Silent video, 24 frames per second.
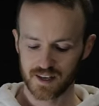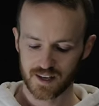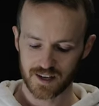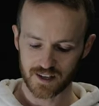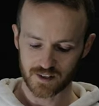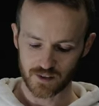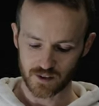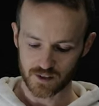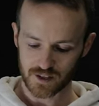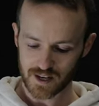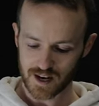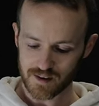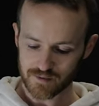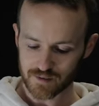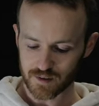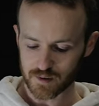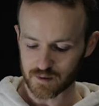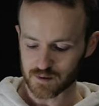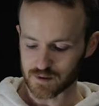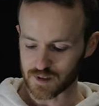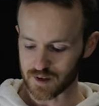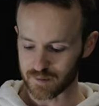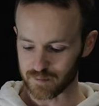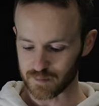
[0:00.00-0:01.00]
and you could have
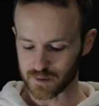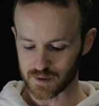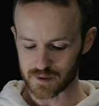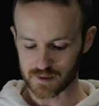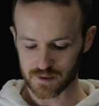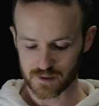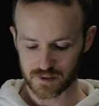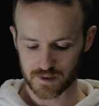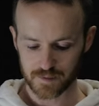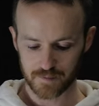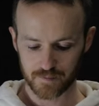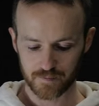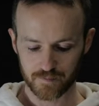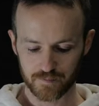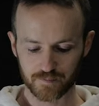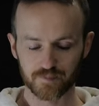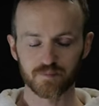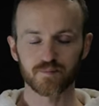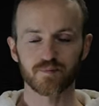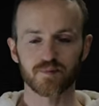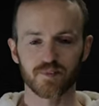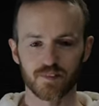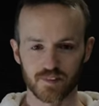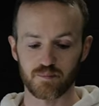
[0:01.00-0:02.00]
those numbers
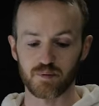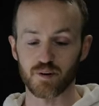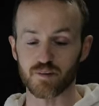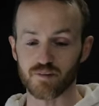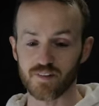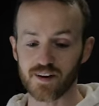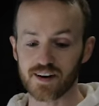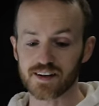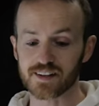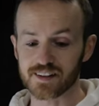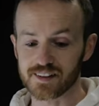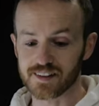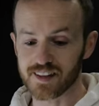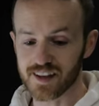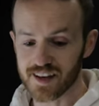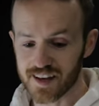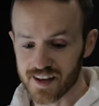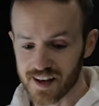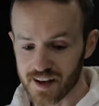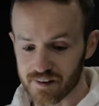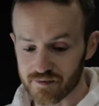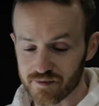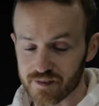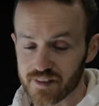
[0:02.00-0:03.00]
provided they
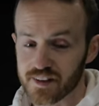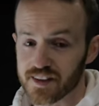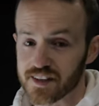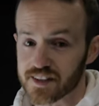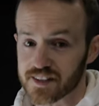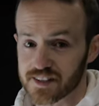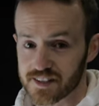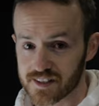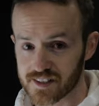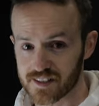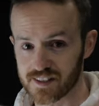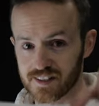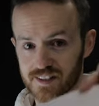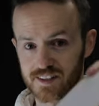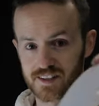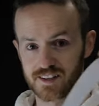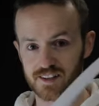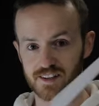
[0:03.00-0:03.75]
have this